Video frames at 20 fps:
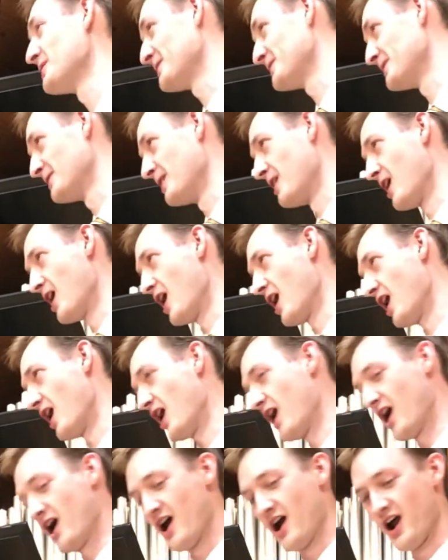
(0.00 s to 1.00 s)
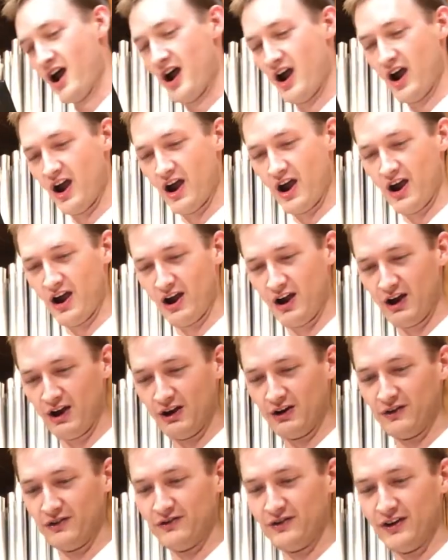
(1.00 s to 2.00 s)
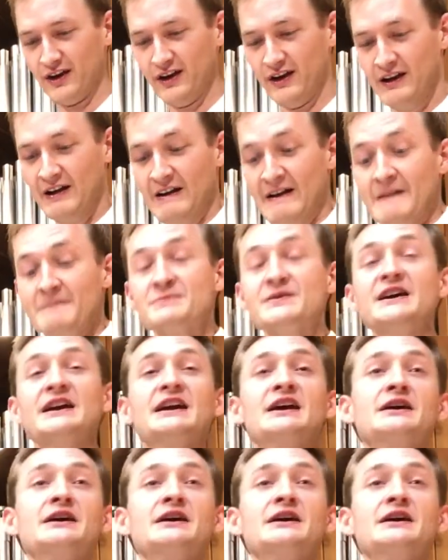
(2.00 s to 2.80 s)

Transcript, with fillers: in love.